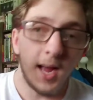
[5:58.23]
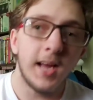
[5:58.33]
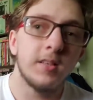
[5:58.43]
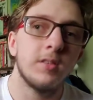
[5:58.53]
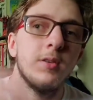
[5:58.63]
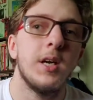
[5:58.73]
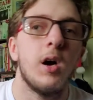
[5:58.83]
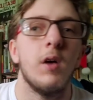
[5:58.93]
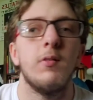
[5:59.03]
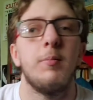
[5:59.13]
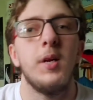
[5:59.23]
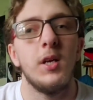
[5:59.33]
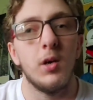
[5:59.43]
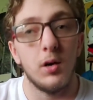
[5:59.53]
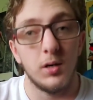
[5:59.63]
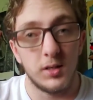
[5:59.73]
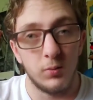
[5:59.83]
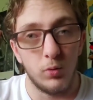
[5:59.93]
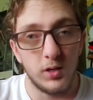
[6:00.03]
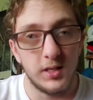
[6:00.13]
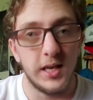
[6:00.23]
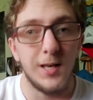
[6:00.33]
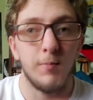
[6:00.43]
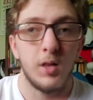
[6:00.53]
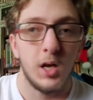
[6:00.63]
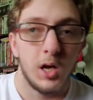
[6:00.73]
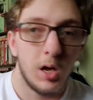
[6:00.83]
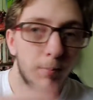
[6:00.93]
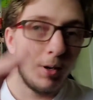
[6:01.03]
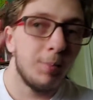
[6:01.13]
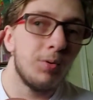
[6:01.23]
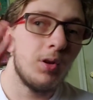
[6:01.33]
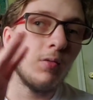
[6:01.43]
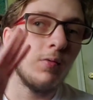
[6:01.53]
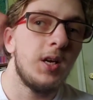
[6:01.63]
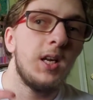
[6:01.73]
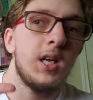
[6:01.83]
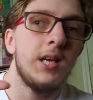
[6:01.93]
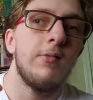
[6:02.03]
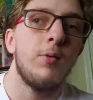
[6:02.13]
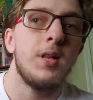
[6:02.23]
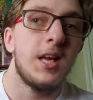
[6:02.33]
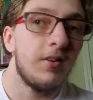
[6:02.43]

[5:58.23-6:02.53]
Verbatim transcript: As the great Harvey Pekar once said, people don't read even when they